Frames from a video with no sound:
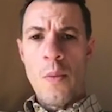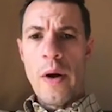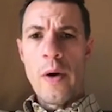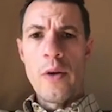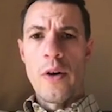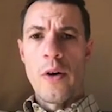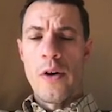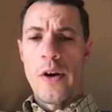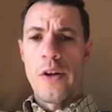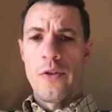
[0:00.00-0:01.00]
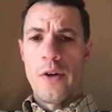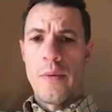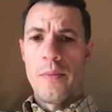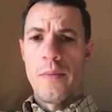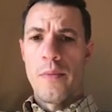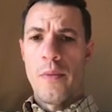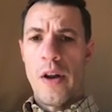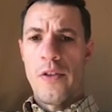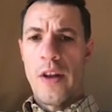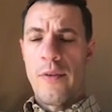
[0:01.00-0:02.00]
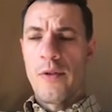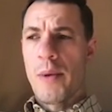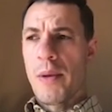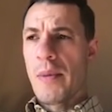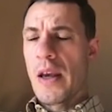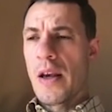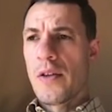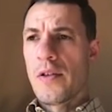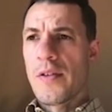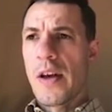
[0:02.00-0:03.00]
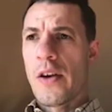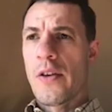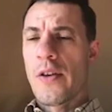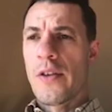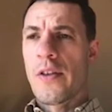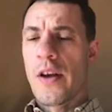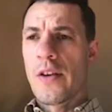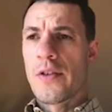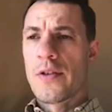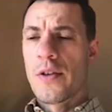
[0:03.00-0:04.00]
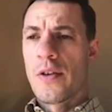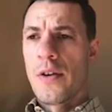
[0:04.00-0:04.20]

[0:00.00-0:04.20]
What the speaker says: why don't you know your history? Why does it have to be me to tell you these things?